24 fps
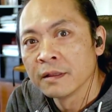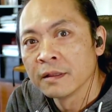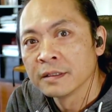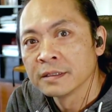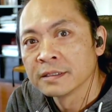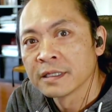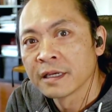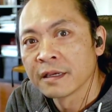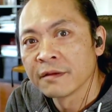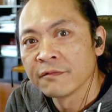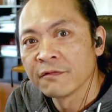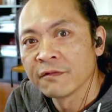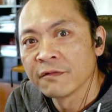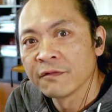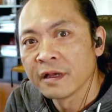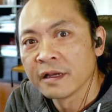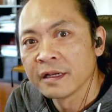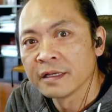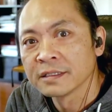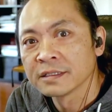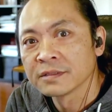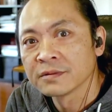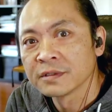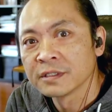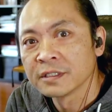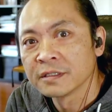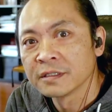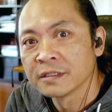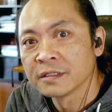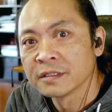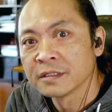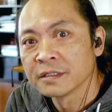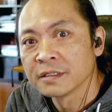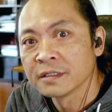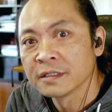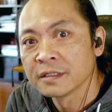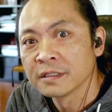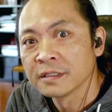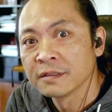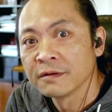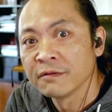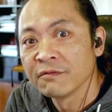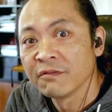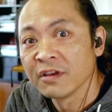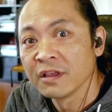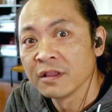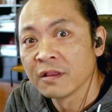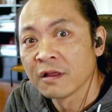Time flies when you're
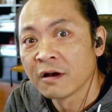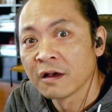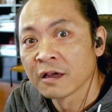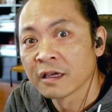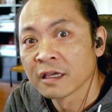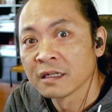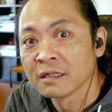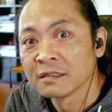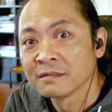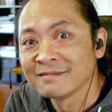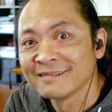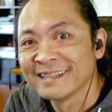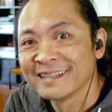vlogging.